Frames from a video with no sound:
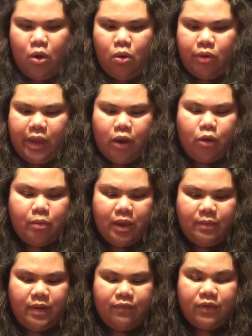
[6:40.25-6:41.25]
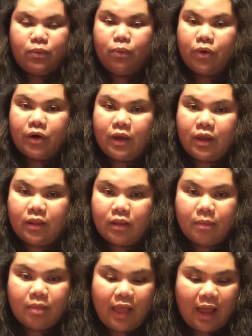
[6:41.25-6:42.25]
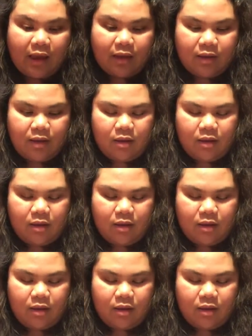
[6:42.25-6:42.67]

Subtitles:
okay, or maybe if it were in the black,